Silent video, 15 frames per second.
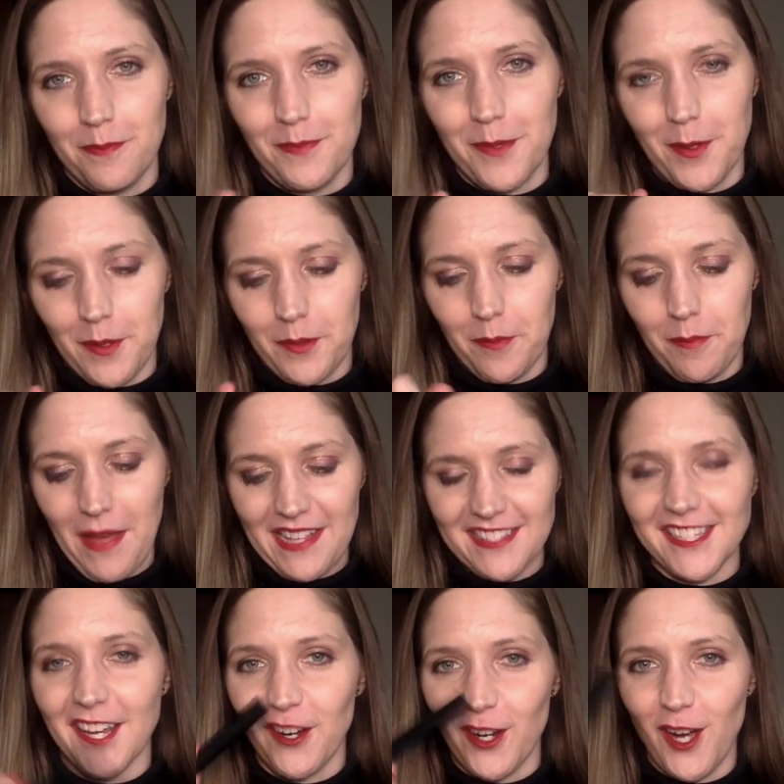the
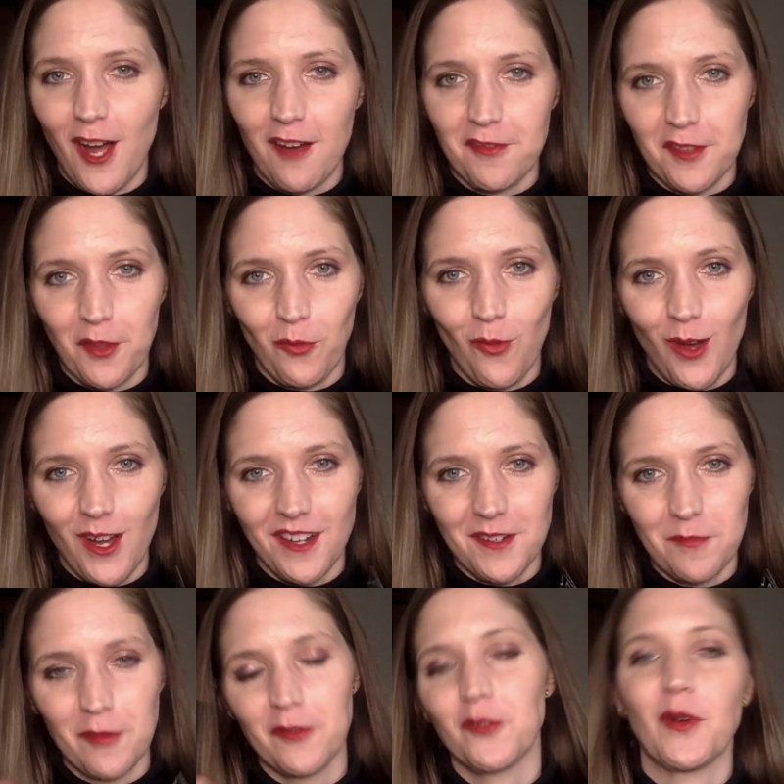mascara off of the wand
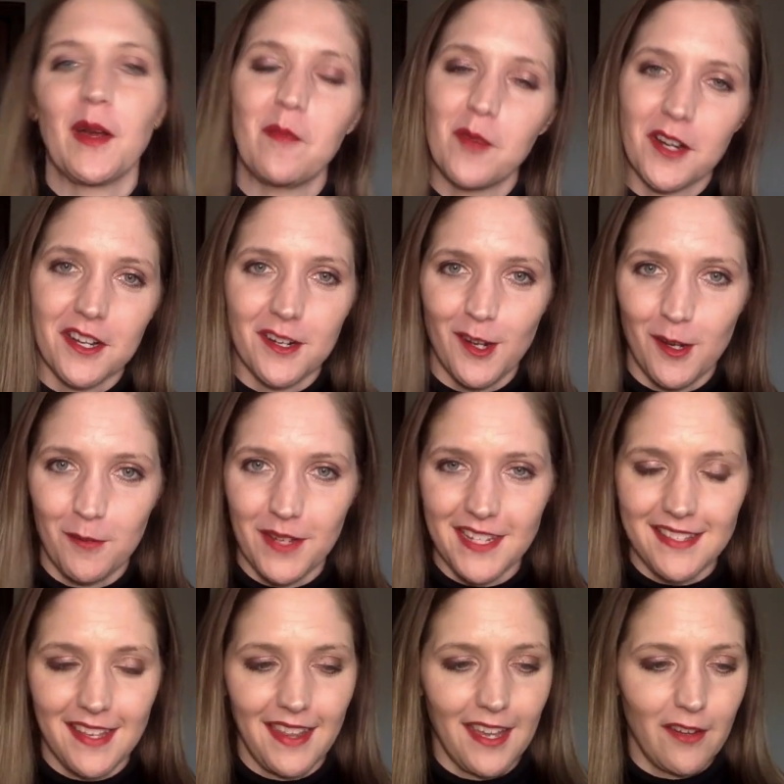before I put it on because
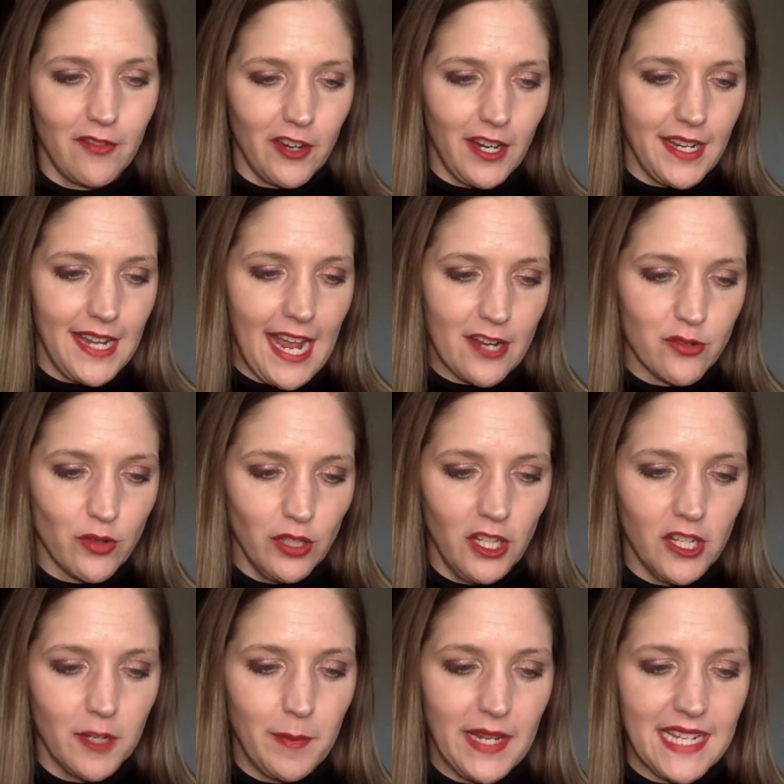I like a very natural
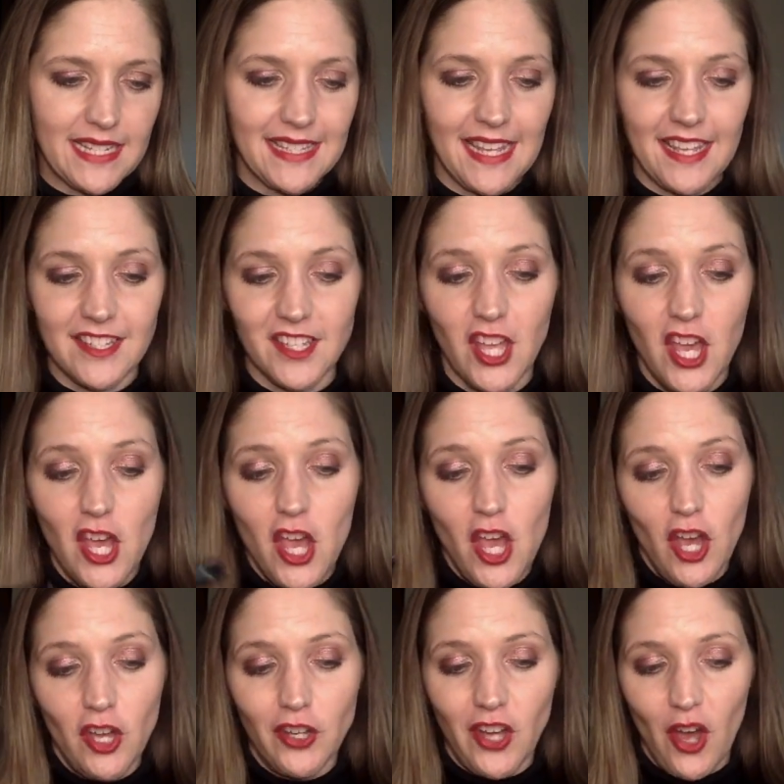look. But it says,
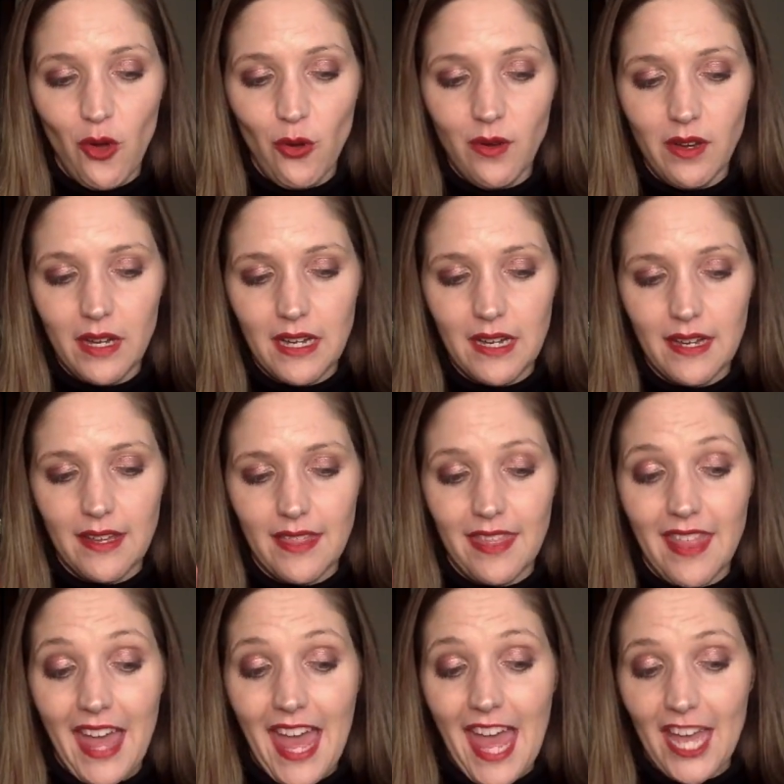go
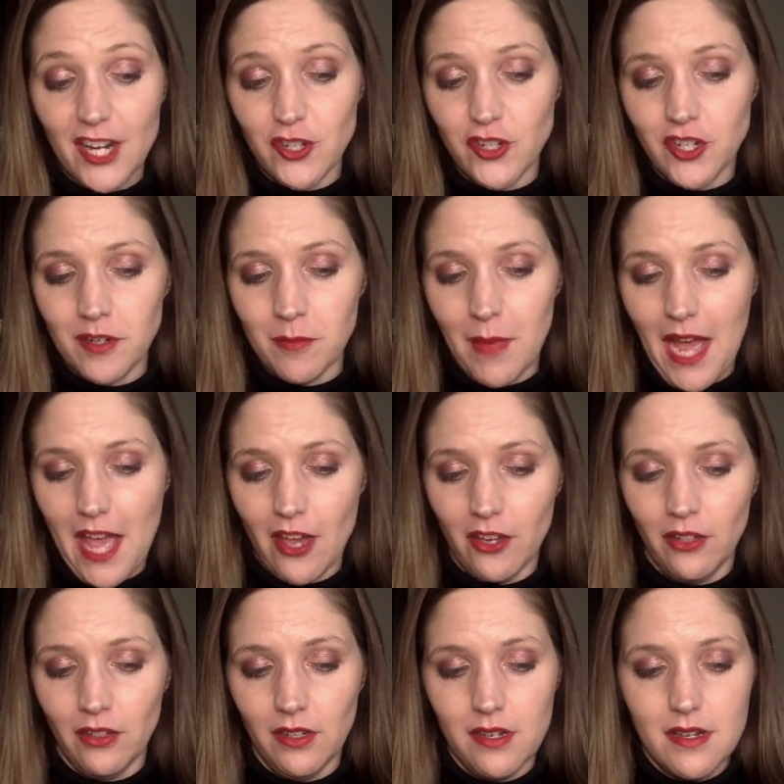the extra
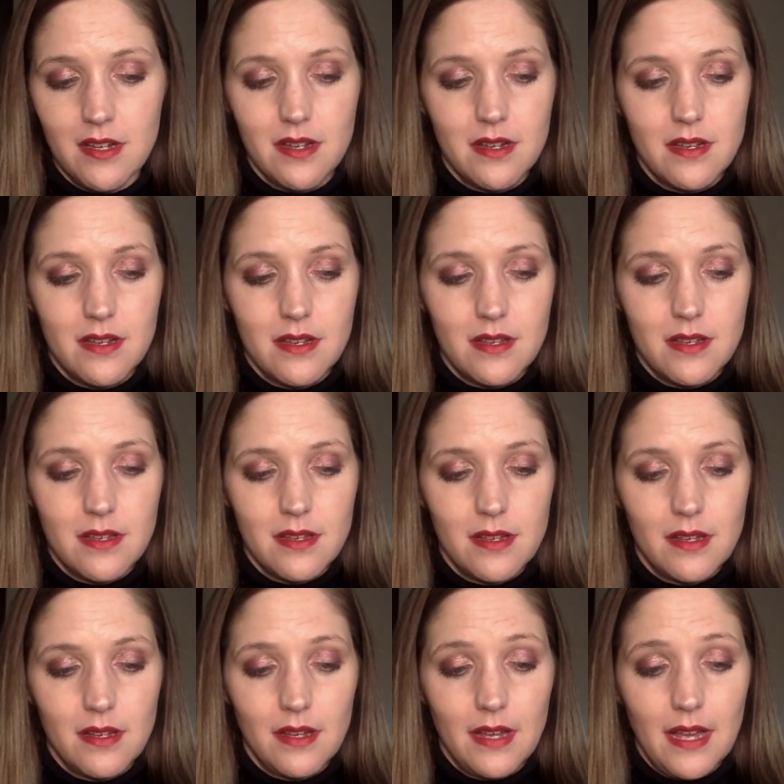mile
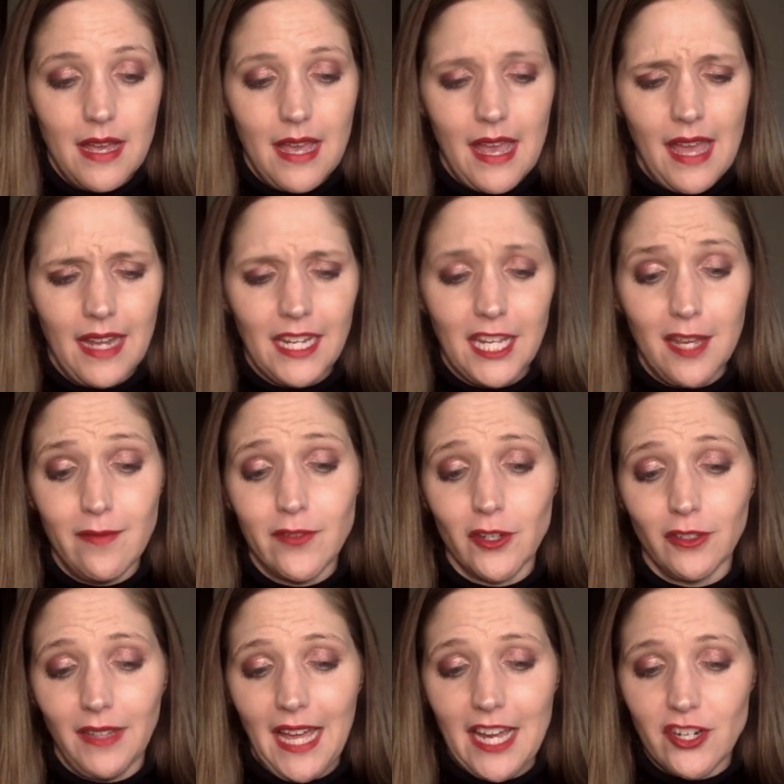and give your
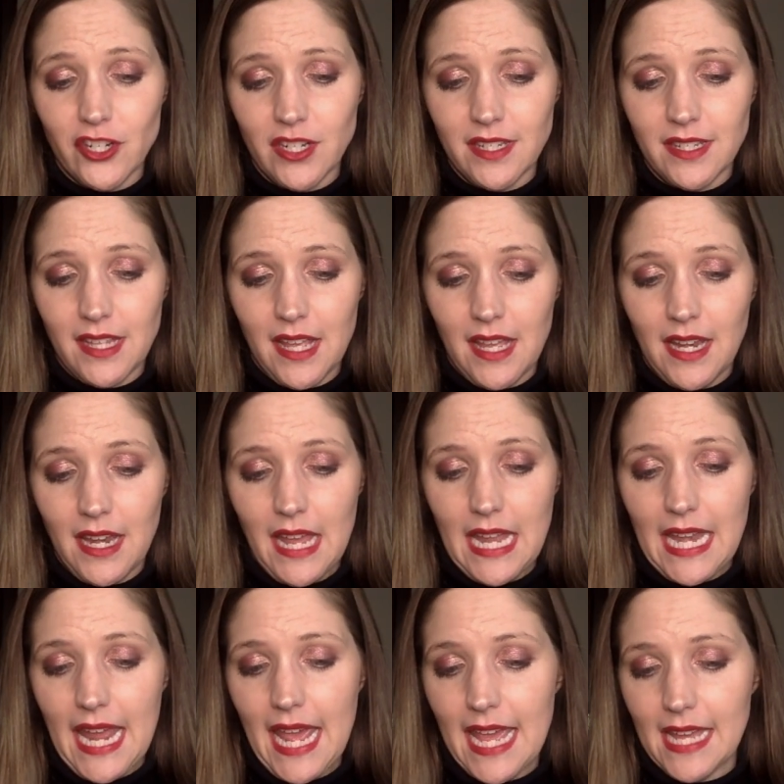lashes an
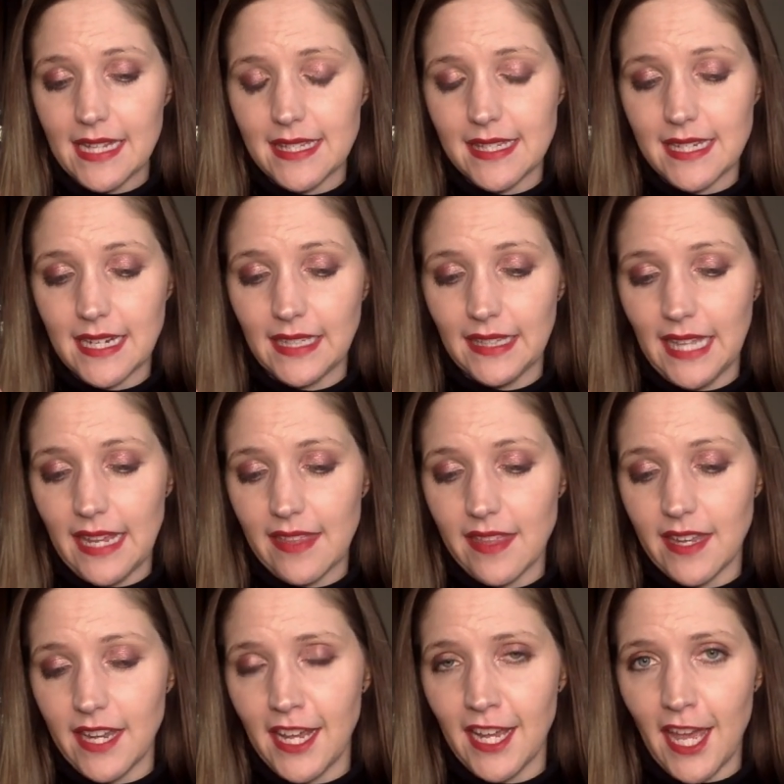enhanced
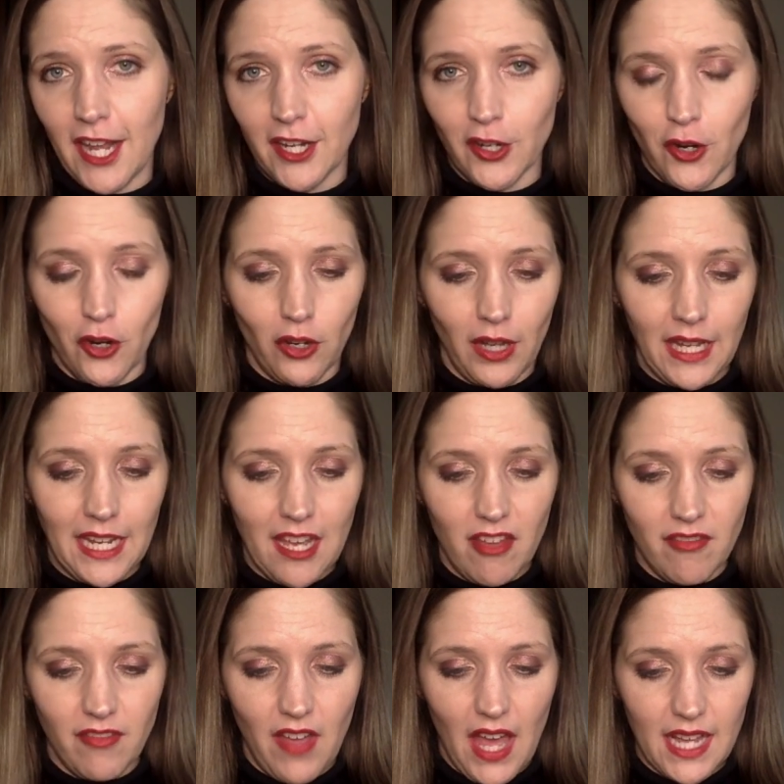lengthening and curling
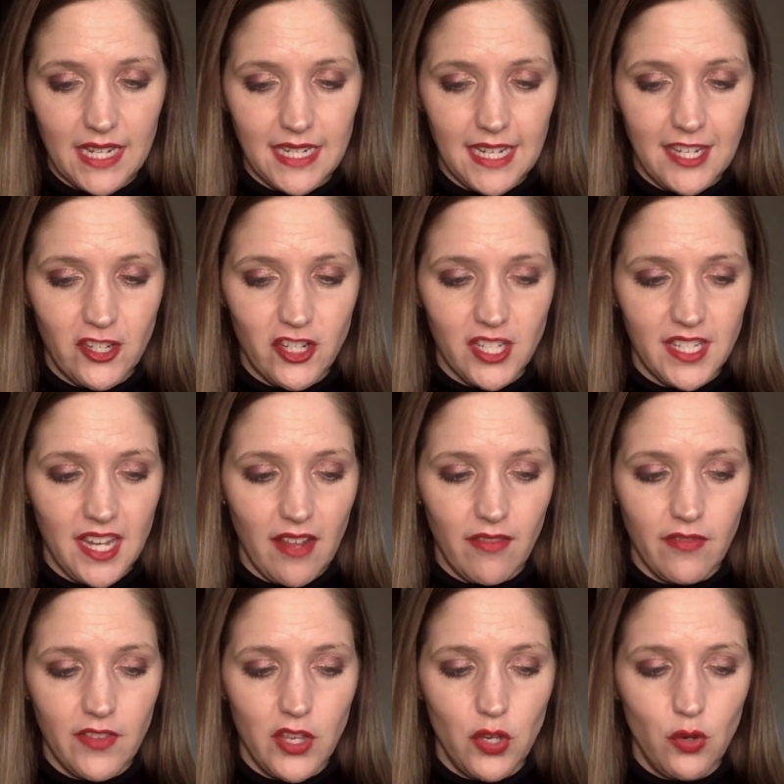effect in just a
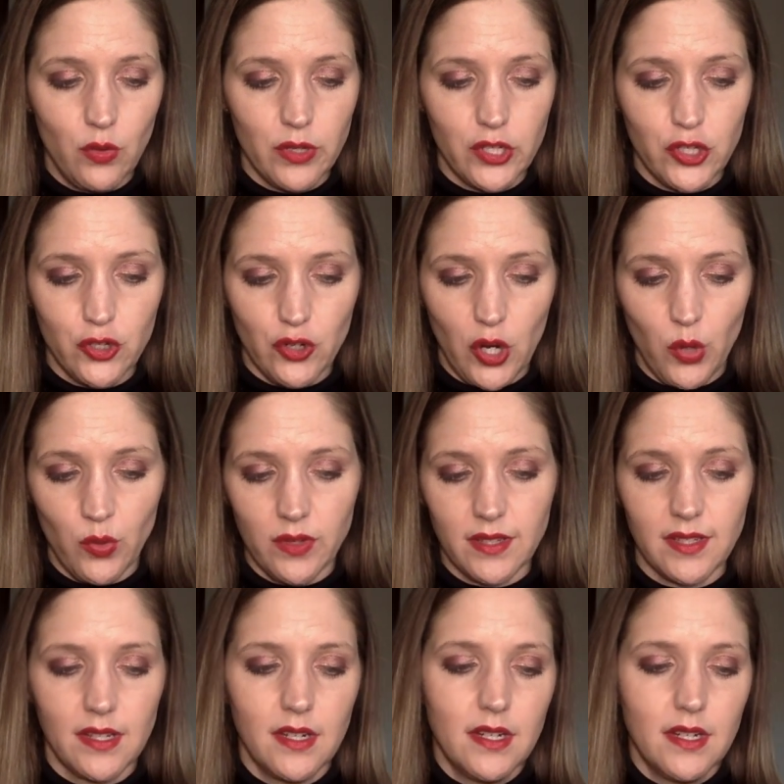few strokes.